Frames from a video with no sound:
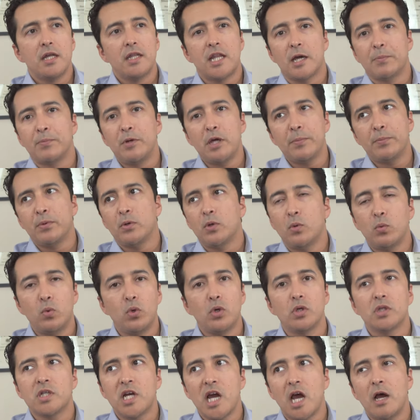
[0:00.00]
Like people
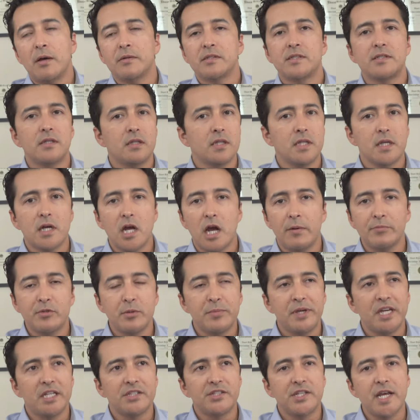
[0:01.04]
will constantly come to
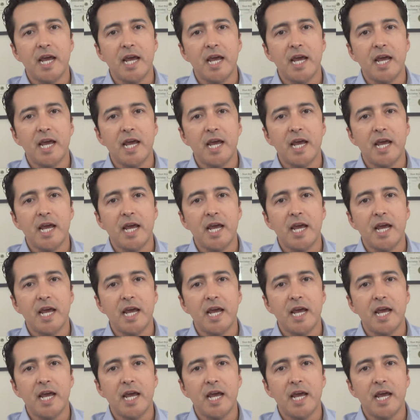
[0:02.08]
me and